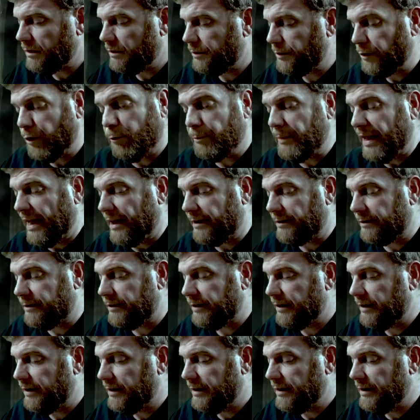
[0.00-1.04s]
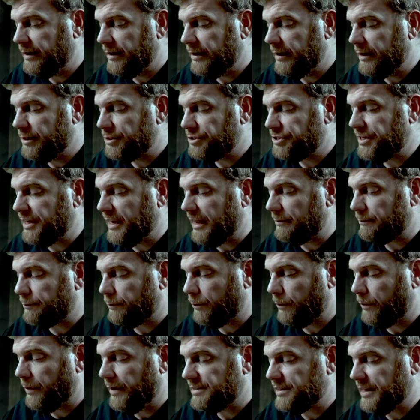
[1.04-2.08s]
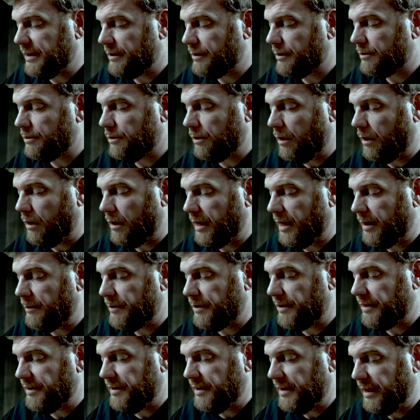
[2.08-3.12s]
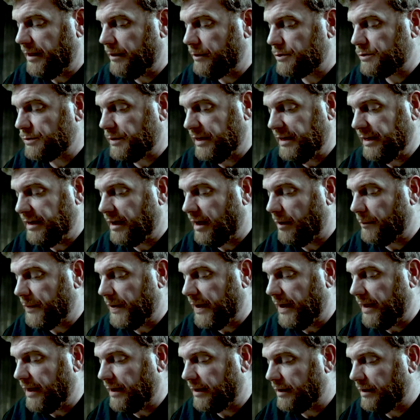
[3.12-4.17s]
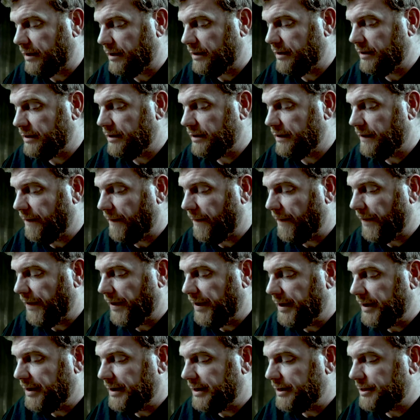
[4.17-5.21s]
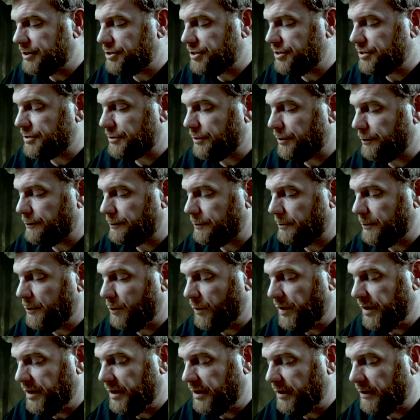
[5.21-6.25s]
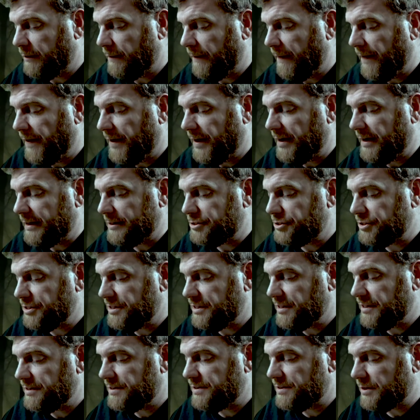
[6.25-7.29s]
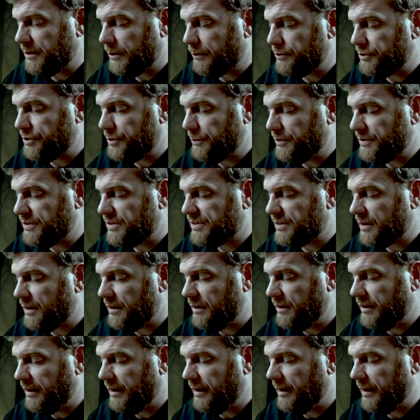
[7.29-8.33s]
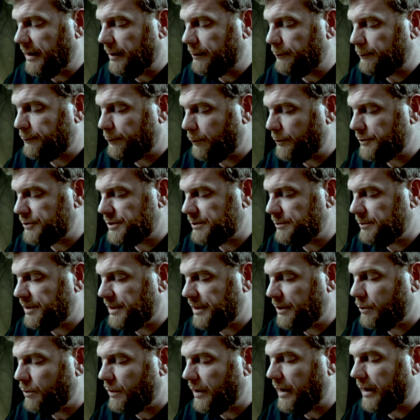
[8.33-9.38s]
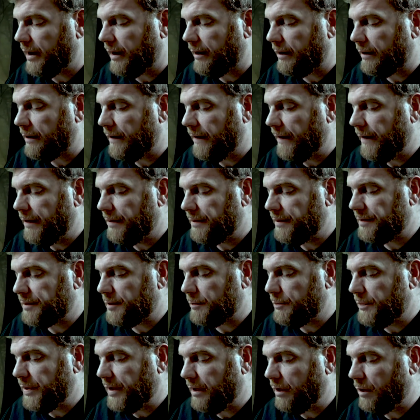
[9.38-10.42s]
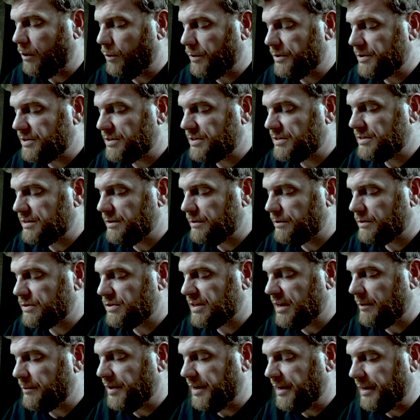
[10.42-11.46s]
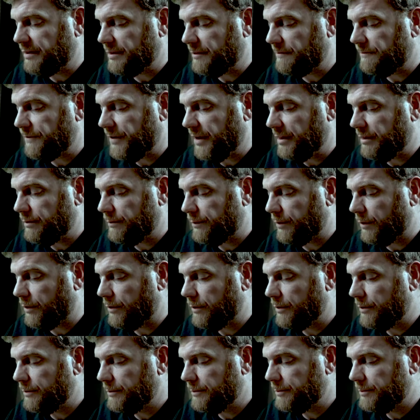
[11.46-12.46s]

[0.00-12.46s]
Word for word: No matter. She'd have Rory take a claw hammer to the nails when he got back. She turned from the window, and as she did so, she was suddenly and forcibly aware that the bell was still summoning the faithful.